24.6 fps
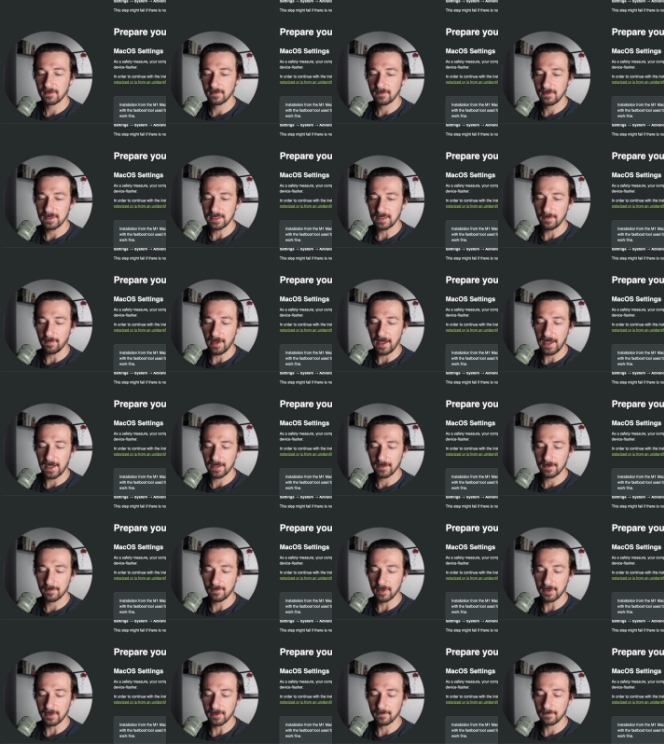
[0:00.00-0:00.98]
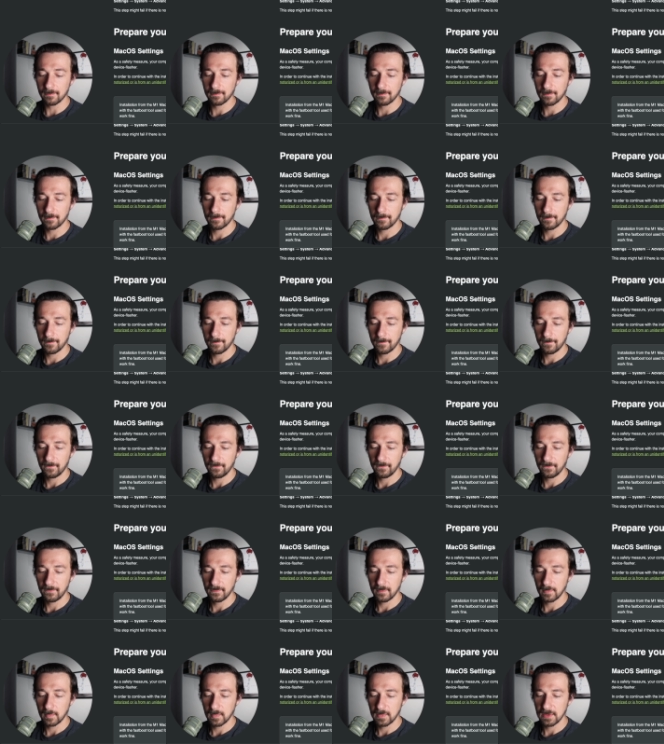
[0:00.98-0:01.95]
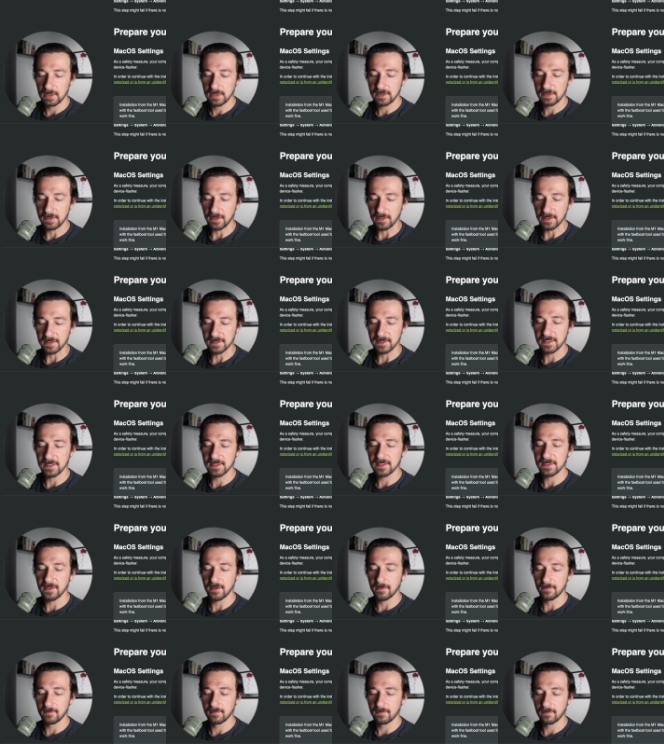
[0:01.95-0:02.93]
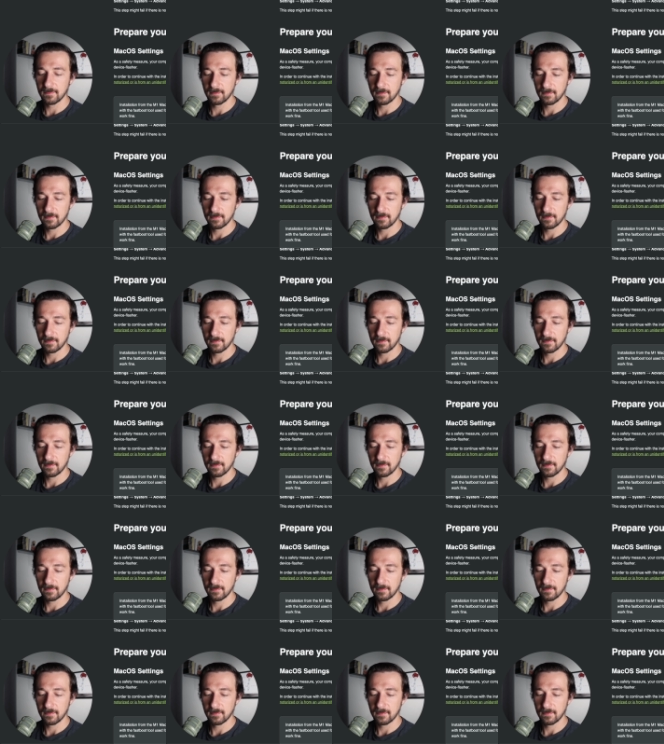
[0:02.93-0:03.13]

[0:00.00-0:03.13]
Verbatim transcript: hit the back button, select system.